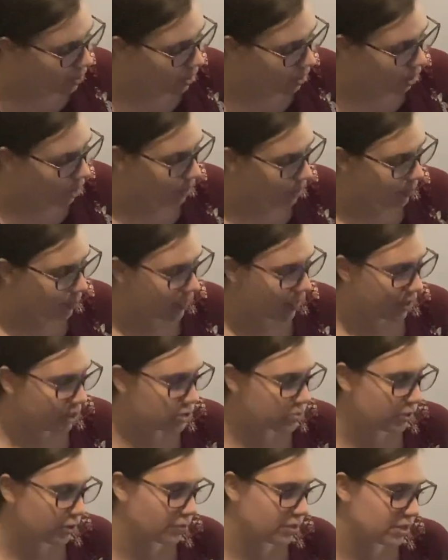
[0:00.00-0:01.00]
And that is
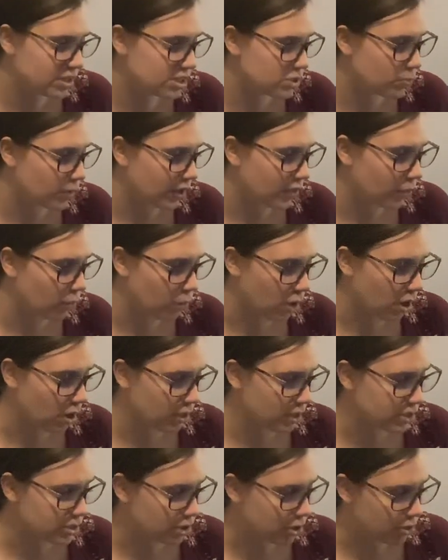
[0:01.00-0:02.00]
one of the reasons why the wall
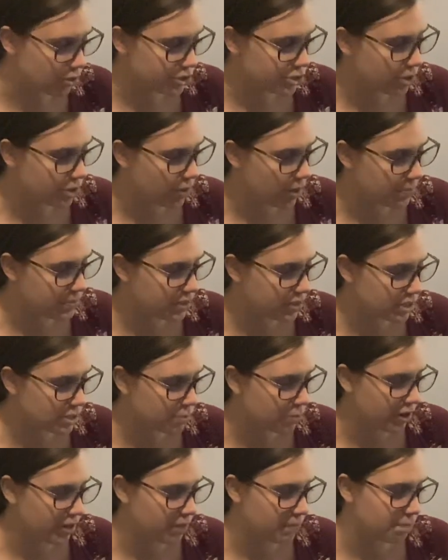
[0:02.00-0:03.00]
has also, up to this
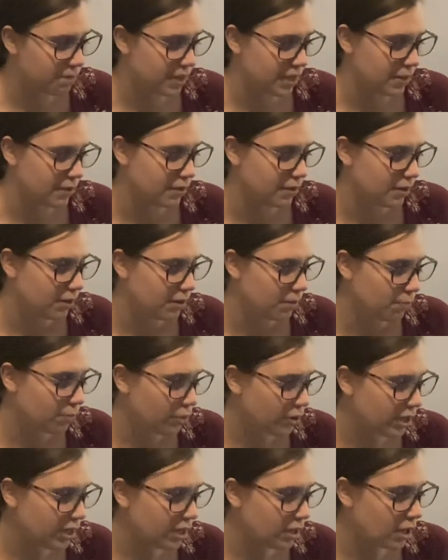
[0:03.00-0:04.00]
point, been
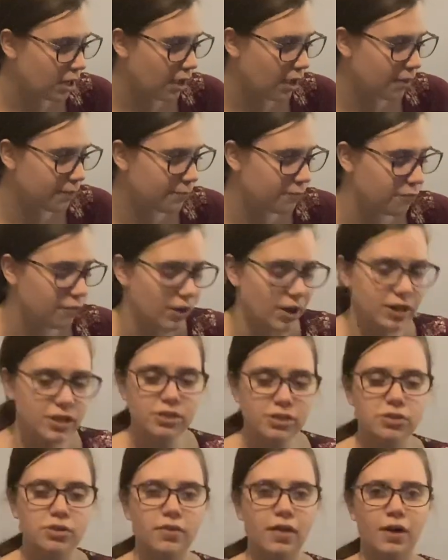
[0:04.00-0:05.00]
pretty up front,
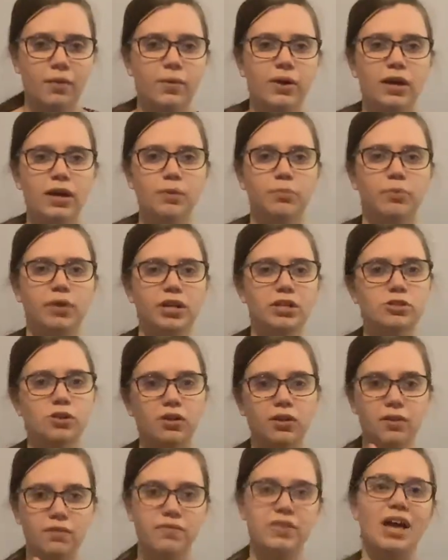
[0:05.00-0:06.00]
so that way it brings all
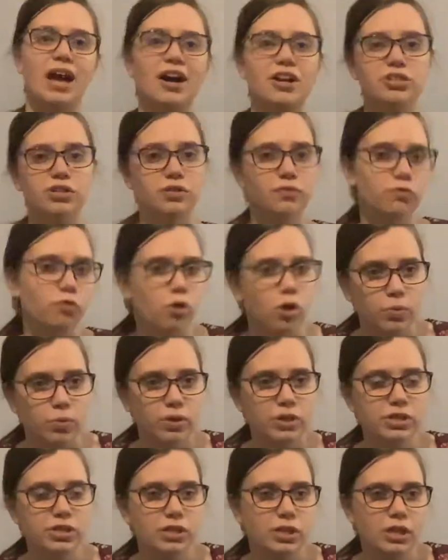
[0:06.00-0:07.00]
of the action
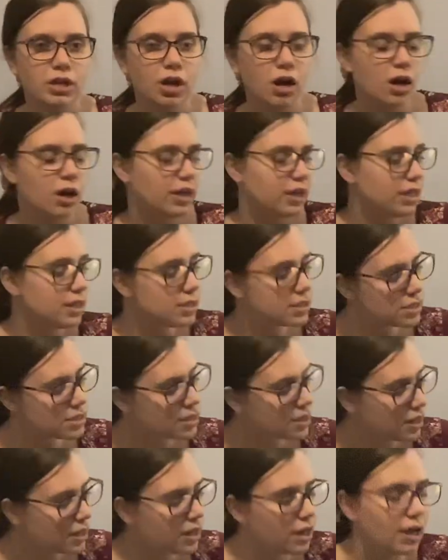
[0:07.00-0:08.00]
forward to the audience
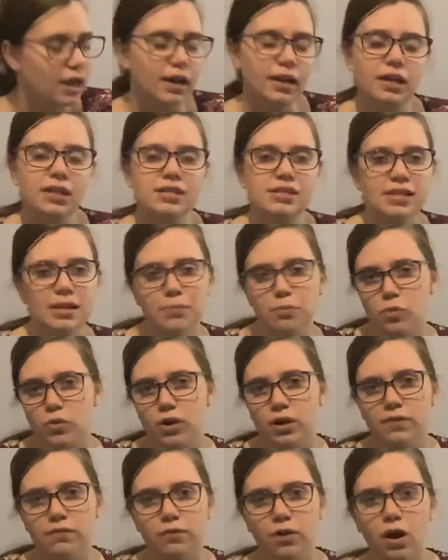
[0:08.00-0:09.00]
and gets them more
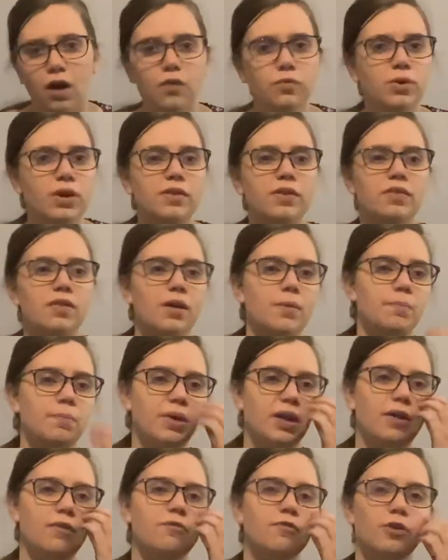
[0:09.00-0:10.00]
involved rather than
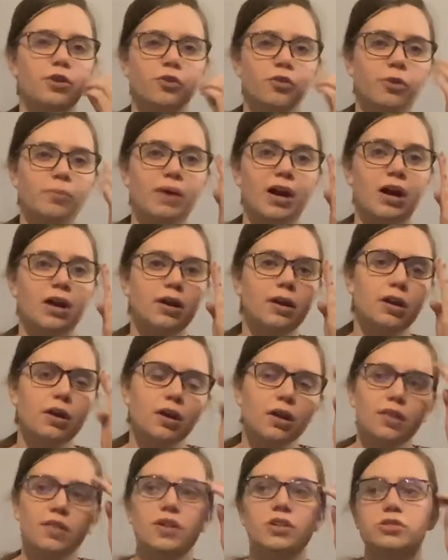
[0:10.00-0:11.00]
being further back.
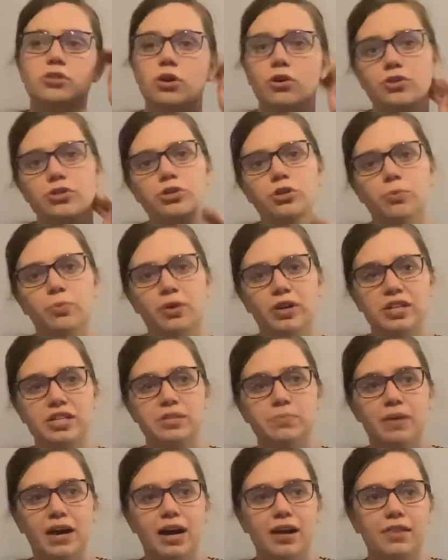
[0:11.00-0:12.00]
This also brings
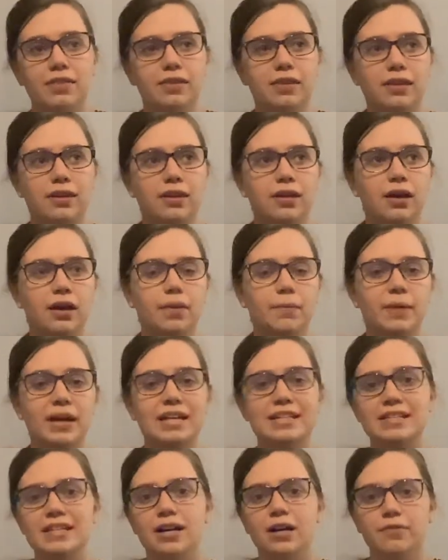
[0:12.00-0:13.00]
back the
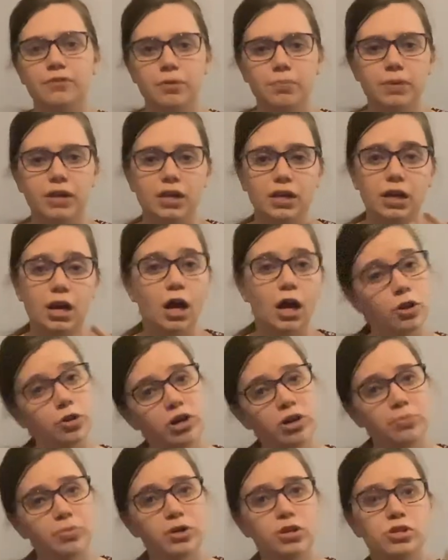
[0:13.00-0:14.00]
idea of it being a
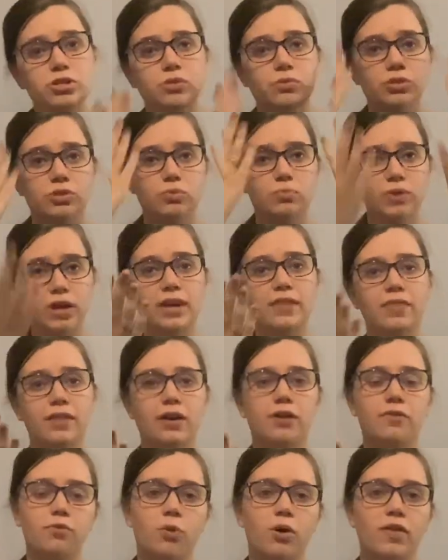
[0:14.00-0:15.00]
coloring book, so it's right
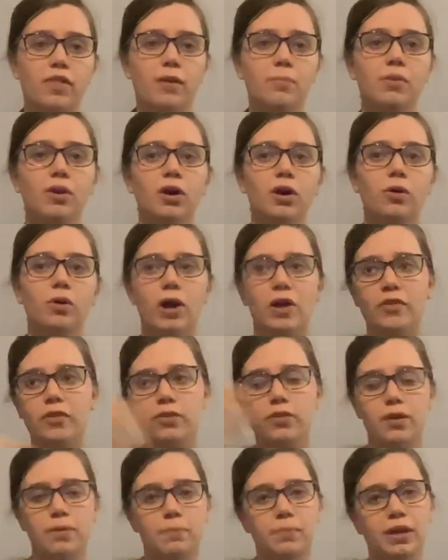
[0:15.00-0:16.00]
there for them rather
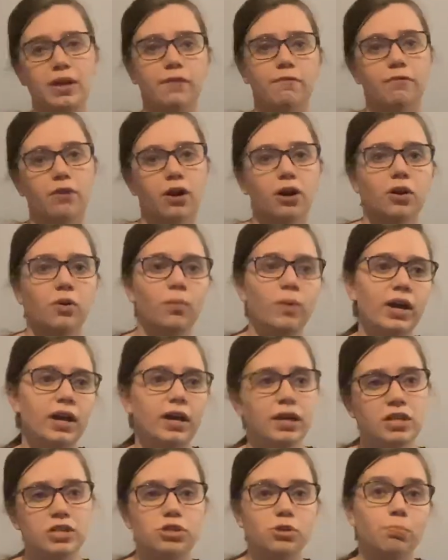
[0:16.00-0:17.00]
than being far away.
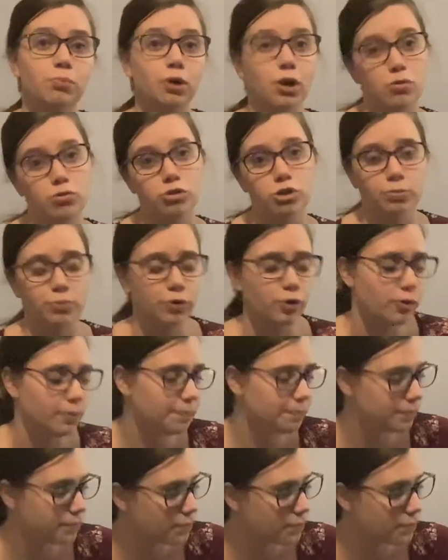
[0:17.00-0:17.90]
It's approachable.